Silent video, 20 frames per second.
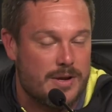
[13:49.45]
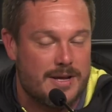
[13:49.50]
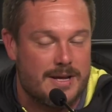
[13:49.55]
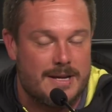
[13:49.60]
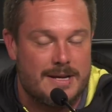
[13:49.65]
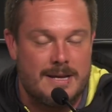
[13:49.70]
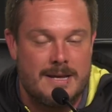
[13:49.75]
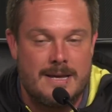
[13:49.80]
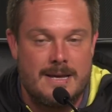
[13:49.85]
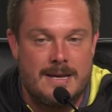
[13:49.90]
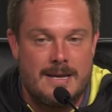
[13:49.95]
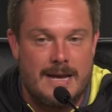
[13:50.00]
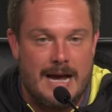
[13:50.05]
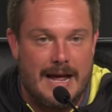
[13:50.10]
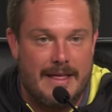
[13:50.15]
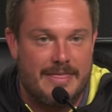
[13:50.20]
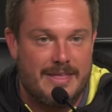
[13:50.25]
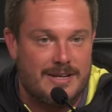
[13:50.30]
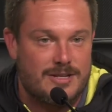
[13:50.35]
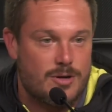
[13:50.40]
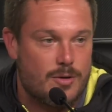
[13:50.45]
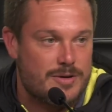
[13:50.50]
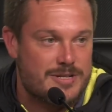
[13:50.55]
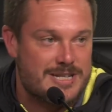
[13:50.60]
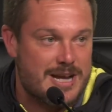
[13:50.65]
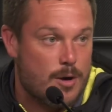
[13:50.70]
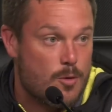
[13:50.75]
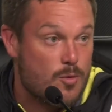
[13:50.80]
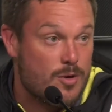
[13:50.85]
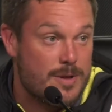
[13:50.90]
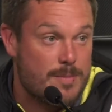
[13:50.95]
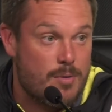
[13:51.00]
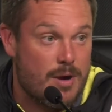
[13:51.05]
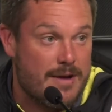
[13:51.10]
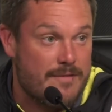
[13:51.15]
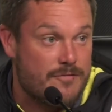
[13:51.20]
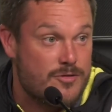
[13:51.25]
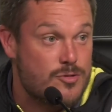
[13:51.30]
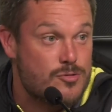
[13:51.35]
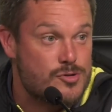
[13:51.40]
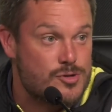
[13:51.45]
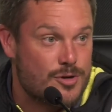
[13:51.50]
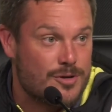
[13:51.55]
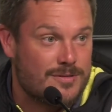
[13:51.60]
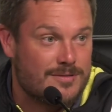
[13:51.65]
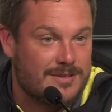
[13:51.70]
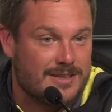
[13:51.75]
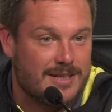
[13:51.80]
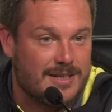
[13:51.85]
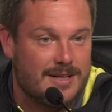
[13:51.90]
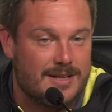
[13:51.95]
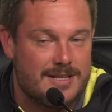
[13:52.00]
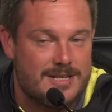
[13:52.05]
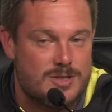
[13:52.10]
And I think Tony's got a really bright future,